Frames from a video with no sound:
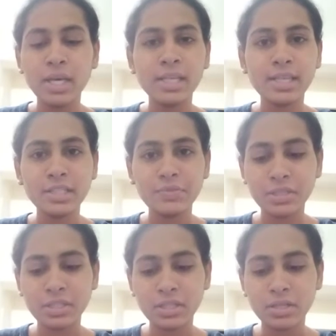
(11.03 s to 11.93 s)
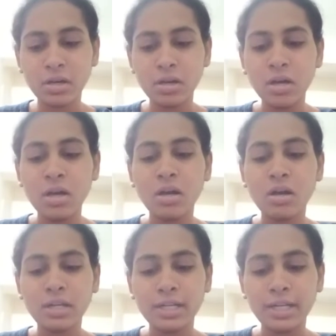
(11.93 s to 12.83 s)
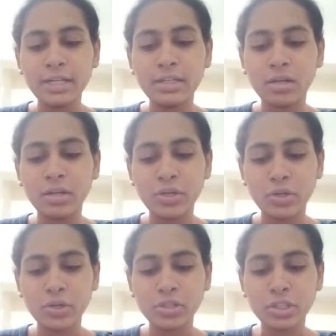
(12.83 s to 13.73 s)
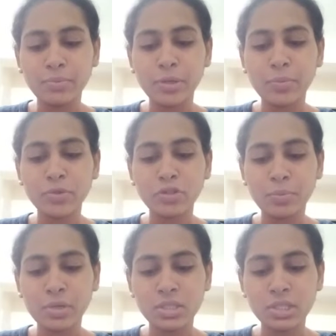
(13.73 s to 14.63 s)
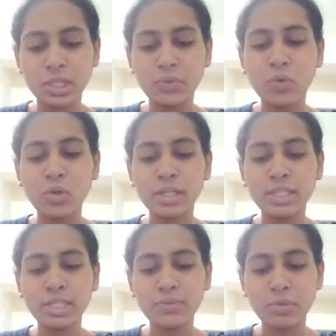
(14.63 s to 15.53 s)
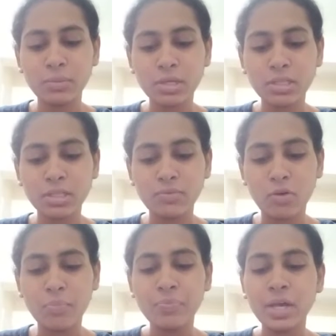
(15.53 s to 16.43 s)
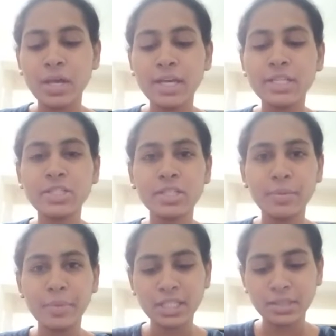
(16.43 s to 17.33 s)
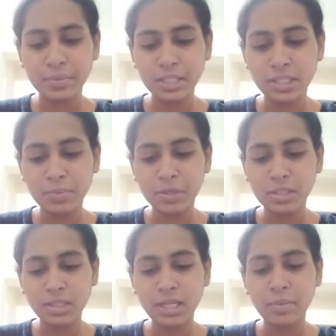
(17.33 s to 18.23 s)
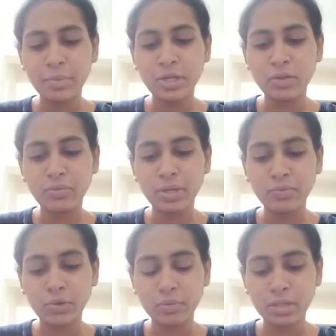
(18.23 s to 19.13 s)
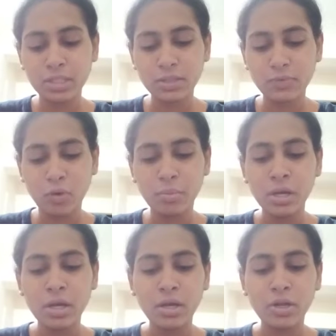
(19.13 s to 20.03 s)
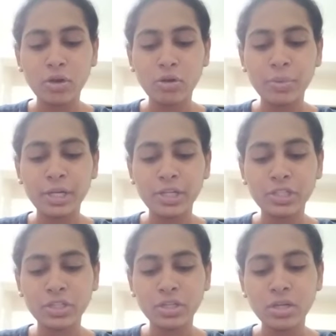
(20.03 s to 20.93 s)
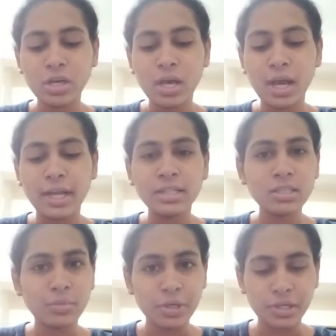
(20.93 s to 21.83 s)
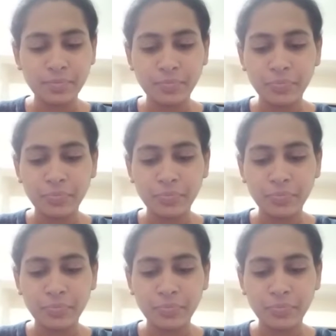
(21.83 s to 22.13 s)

In this we see the content, introduction, purpose of consent, what is informed consent form, history, basic principles, element of informed consent form, documentation and summary.